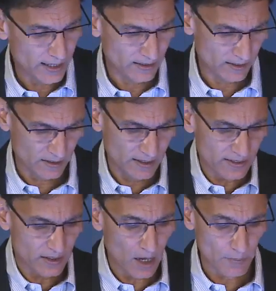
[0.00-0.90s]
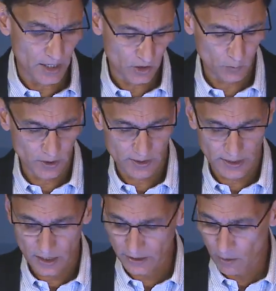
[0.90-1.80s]
And that's the combination we
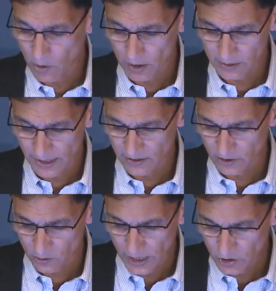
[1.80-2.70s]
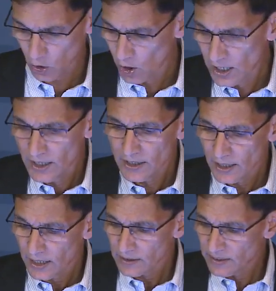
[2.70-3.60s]
think that our model tells us, right? So
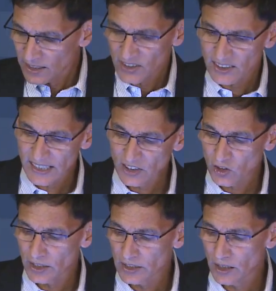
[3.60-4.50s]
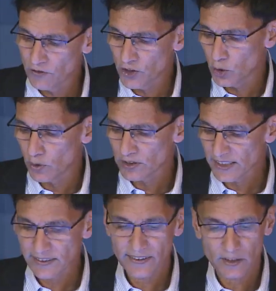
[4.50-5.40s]
this essentially gives you a
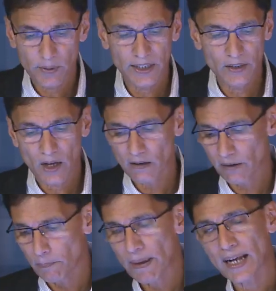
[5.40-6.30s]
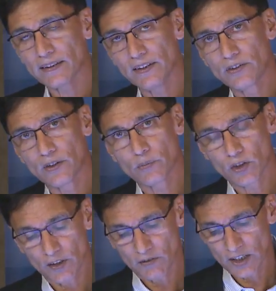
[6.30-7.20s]
$66 billion impact in terms
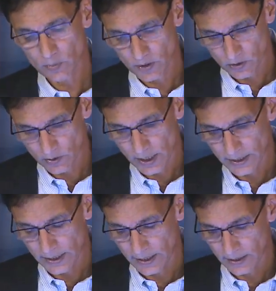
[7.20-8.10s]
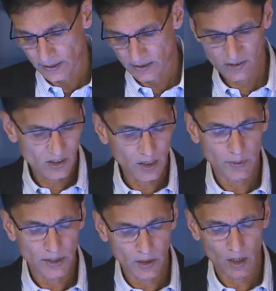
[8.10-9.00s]
of investments, right? And, and there's a $30
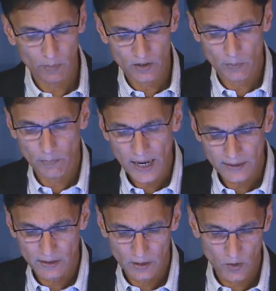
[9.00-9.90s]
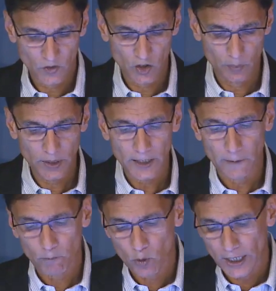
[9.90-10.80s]
billion plus impact in terms of GDP,
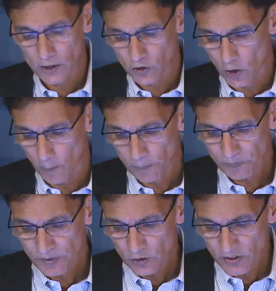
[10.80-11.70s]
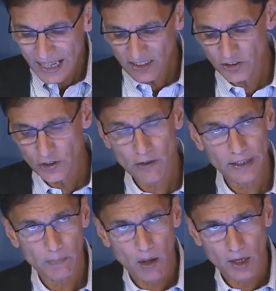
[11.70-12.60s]
right? So, so that's the
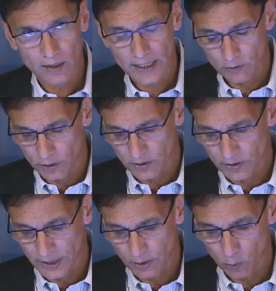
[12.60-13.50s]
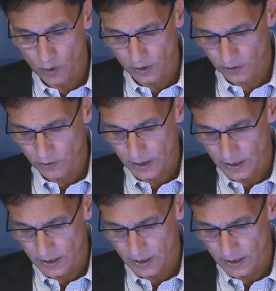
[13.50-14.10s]
generic model that we think works, right?